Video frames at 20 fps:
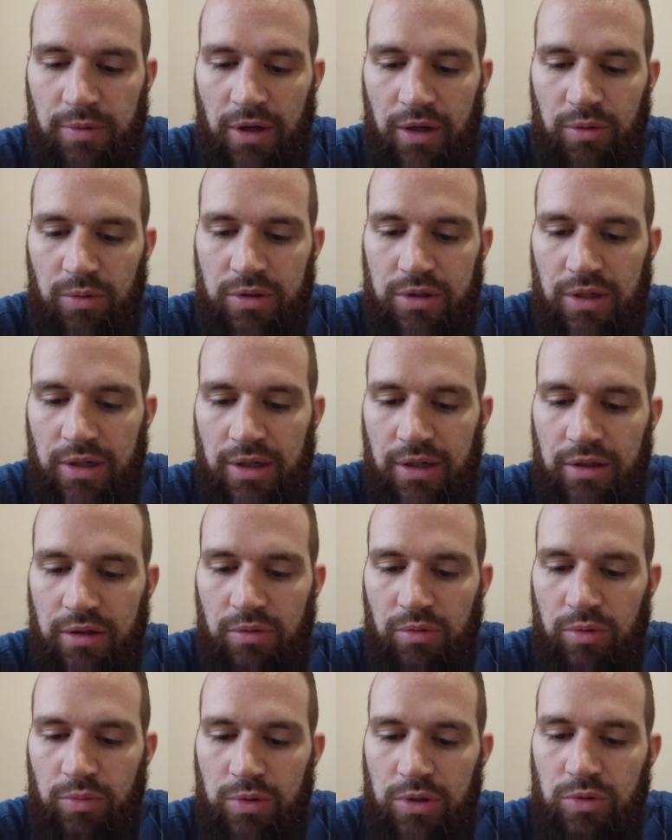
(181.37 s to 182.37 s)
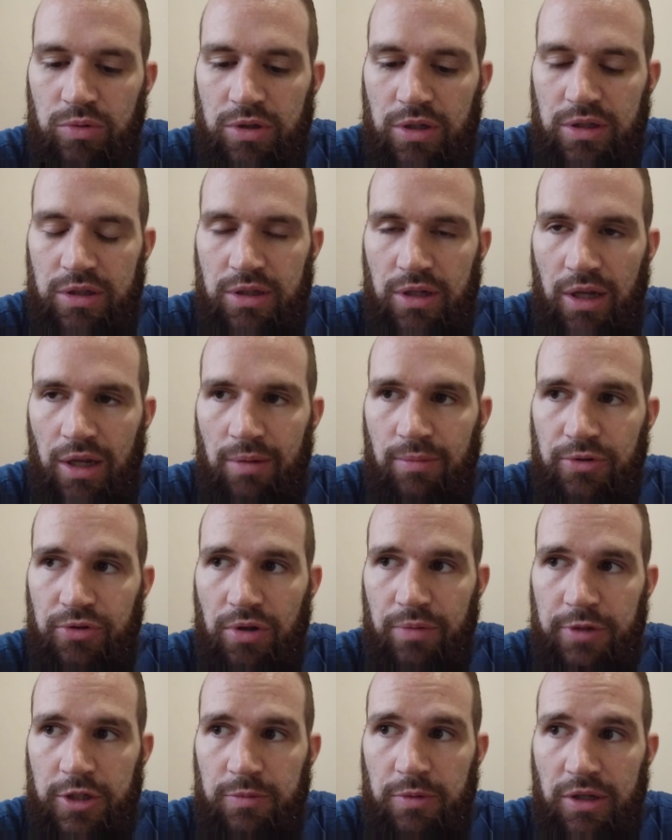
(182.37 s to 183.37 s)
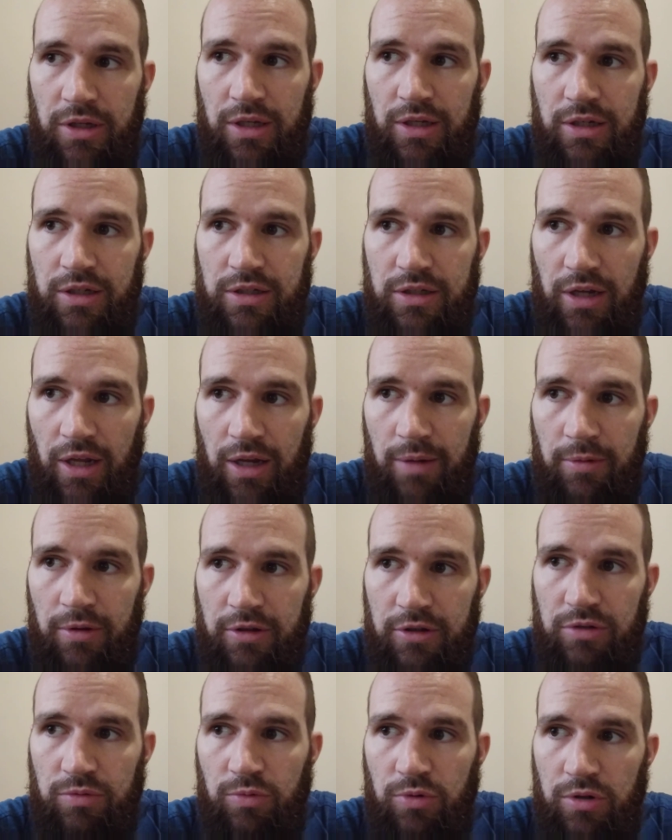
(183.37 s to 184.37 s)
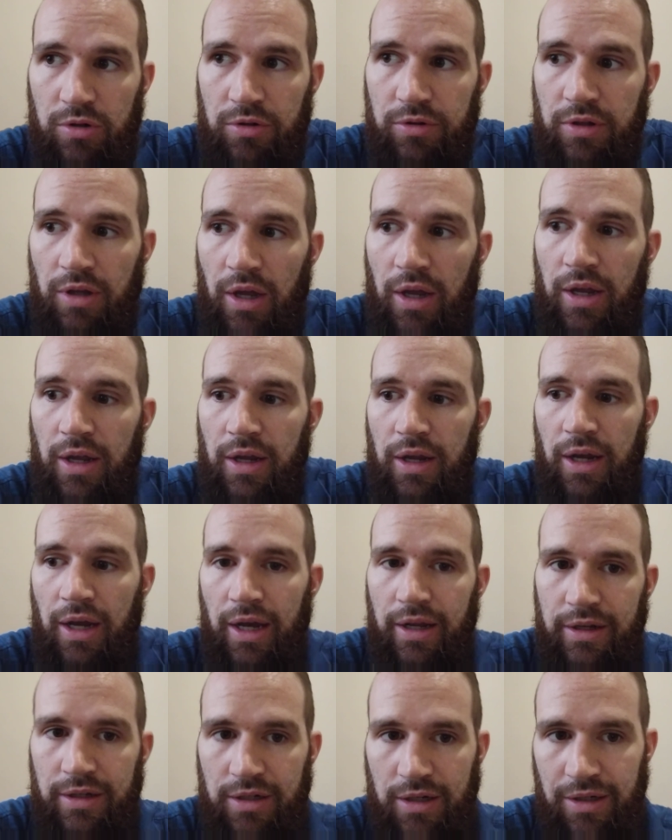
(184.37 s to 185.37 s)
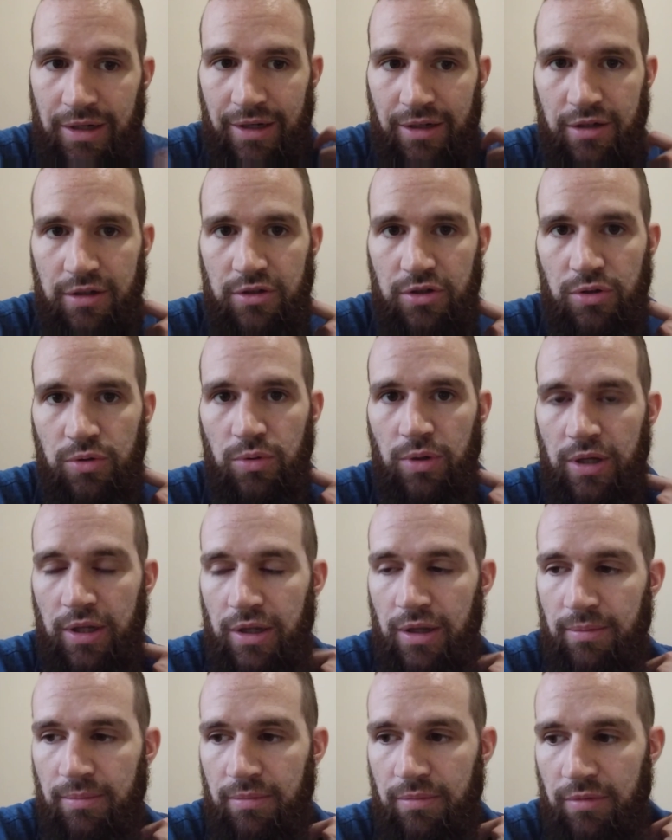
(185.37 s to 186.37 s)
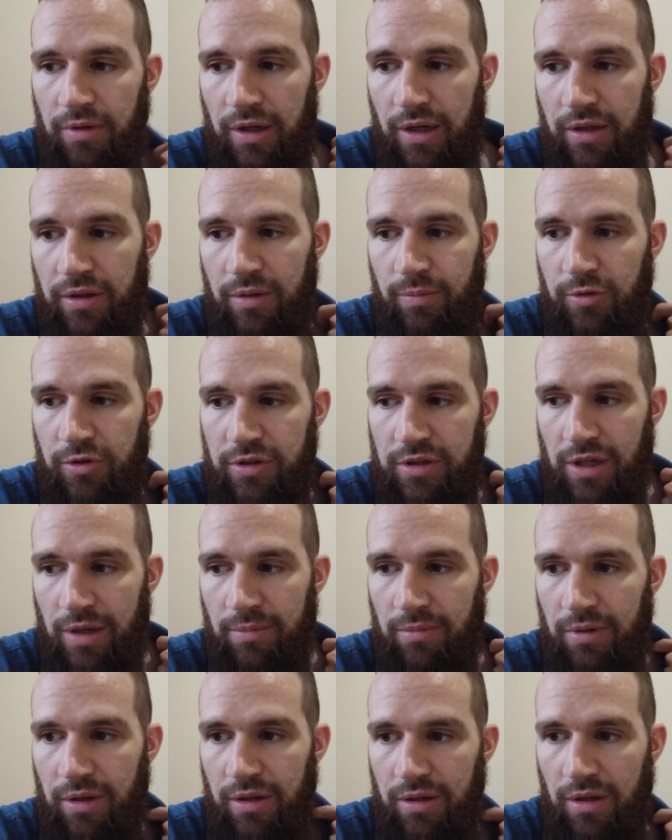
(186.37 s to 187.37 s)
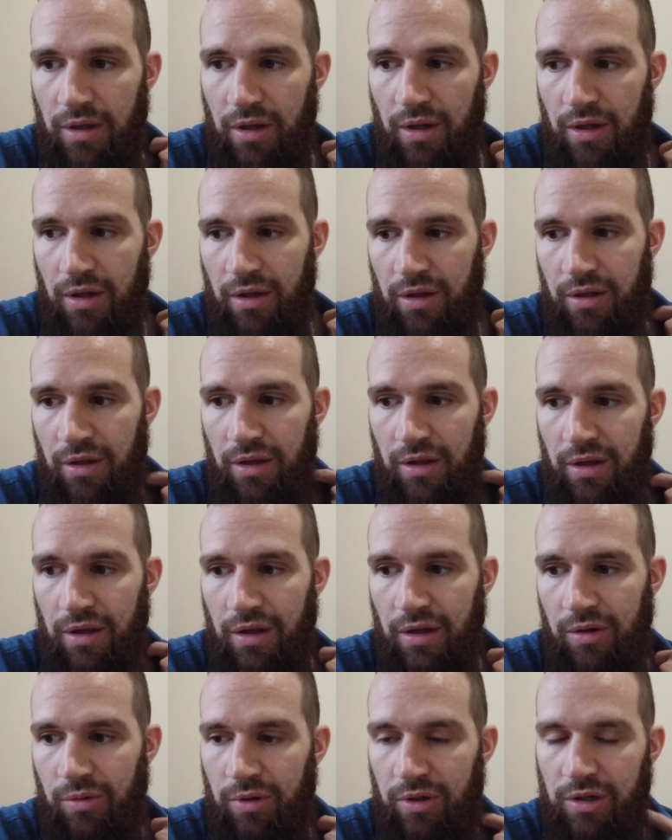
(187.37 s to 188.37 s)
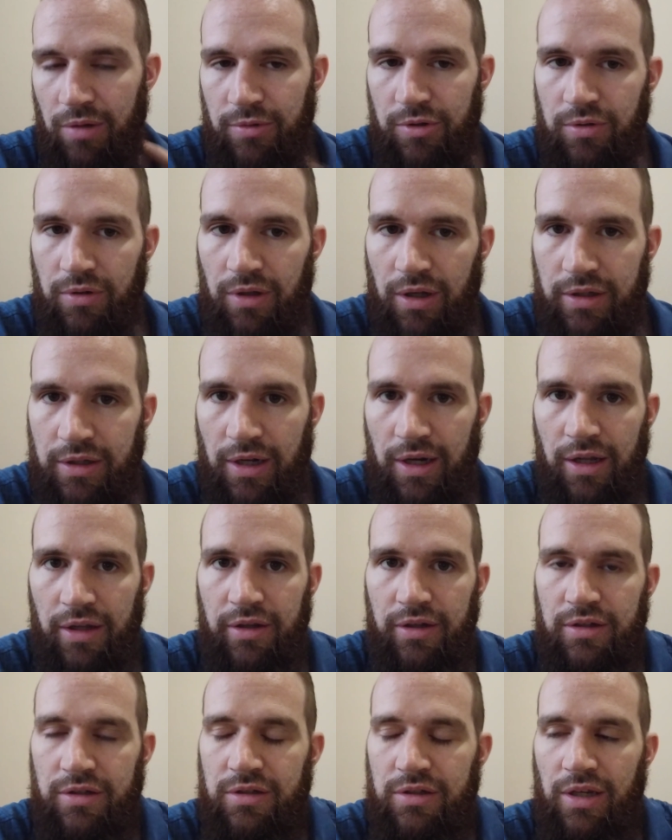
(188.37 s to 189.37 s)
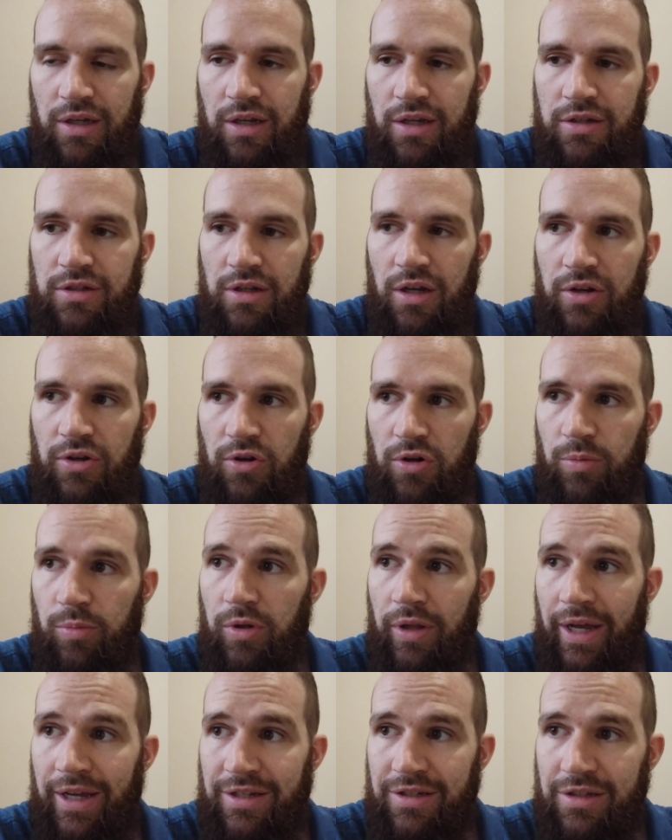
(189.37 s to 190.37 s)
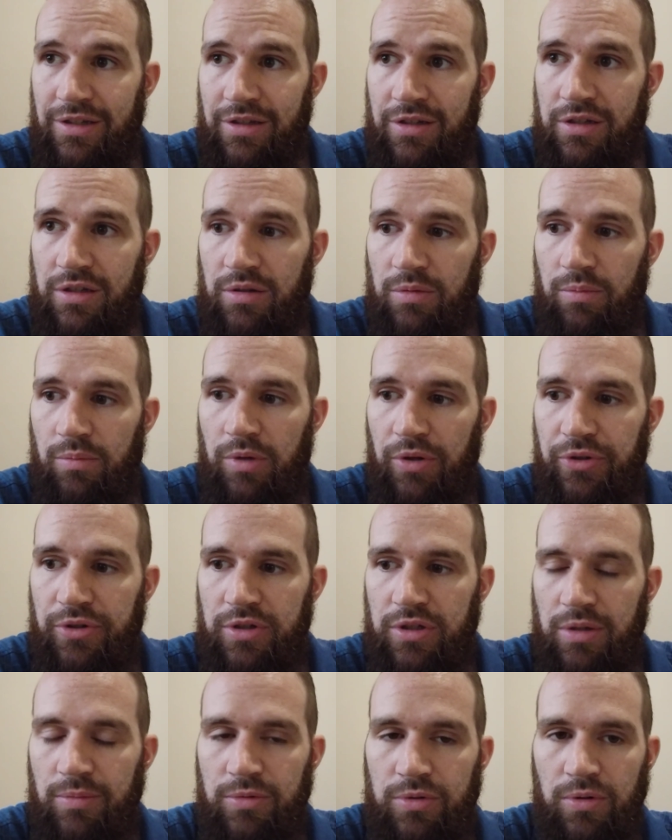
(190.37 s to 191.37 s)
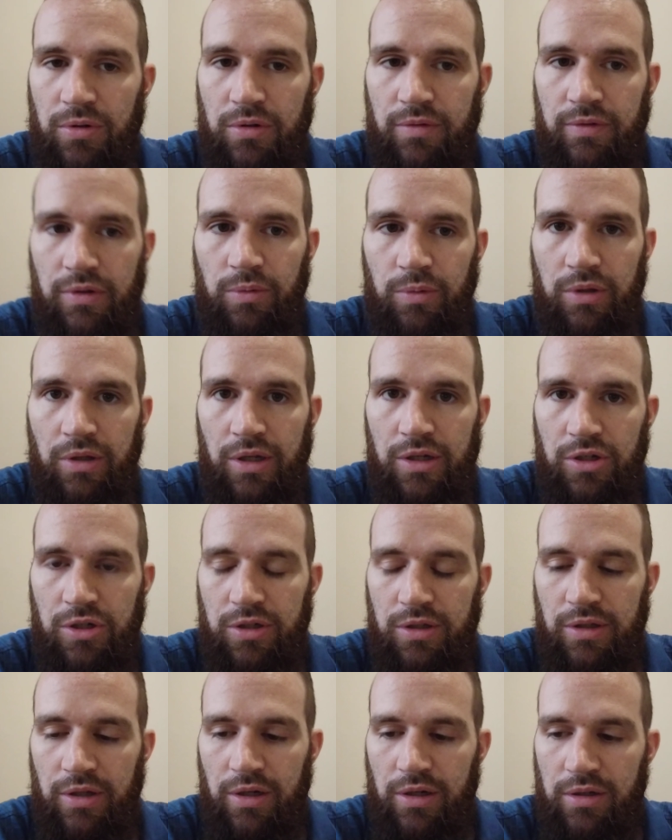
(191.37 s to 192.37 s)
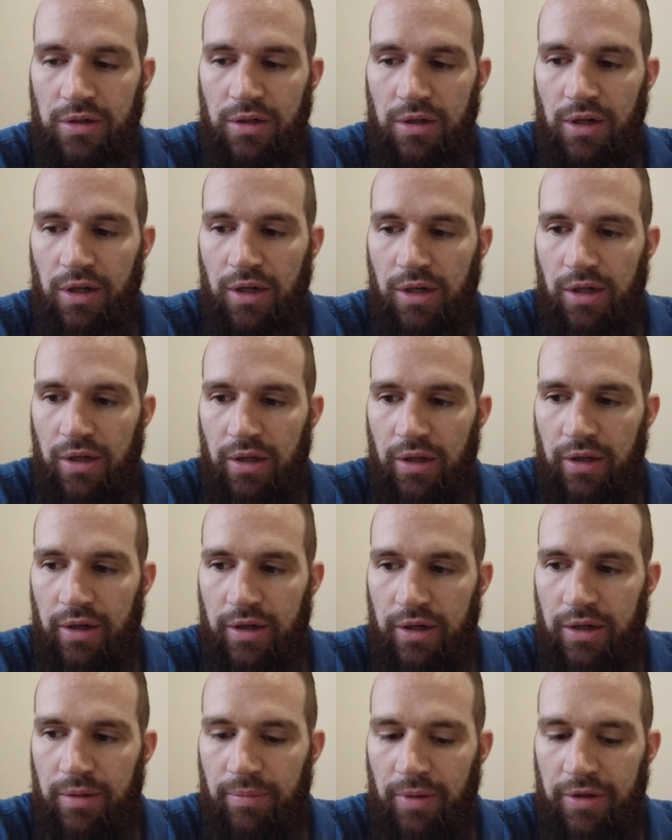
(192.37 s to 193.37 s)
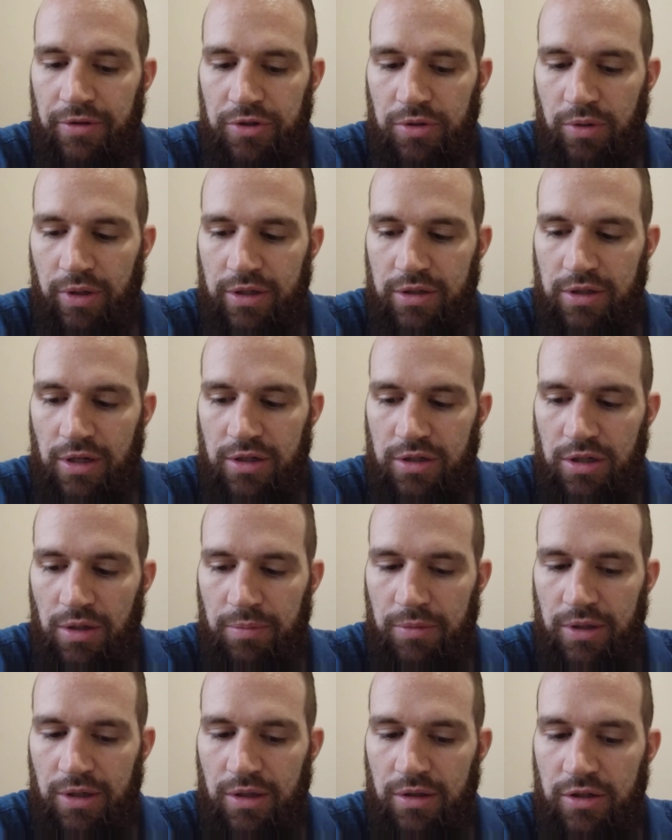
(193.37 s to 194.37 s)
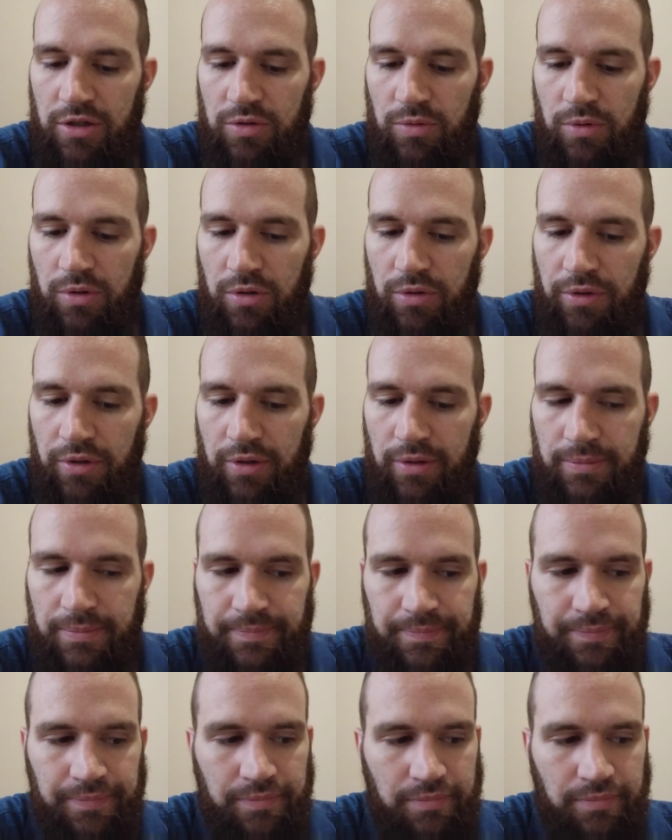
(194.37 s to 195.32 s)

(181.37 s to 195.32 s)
subhanahu wa ta'ala when we use His name. So I'm speaking His name in this world, and it's connected to Him. And the musamma, when it comes to Allah ta'ala, is like His unknowable essence, but there's some sort of a relation there. And so when I say something in this world,